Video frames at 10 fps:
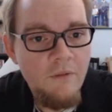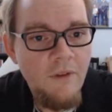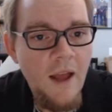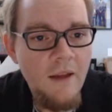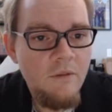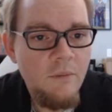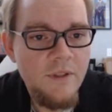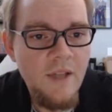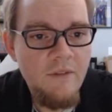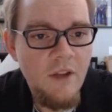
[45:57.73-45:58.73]
5.
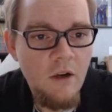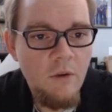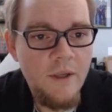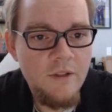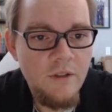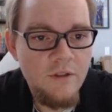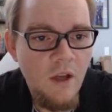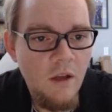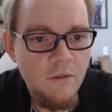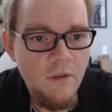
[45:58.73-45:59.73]
We just have our equation to
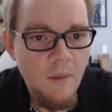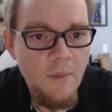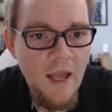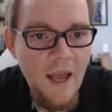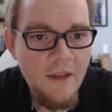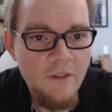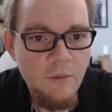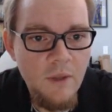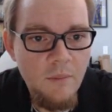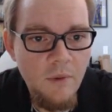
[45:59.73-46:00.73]
solve. I'm going to add
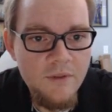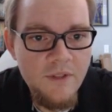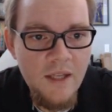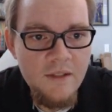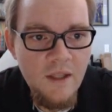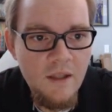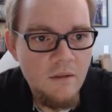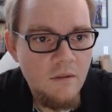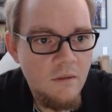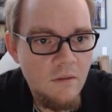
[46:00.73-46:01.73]
3 to both sides
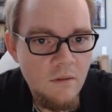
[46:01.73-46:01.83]
then.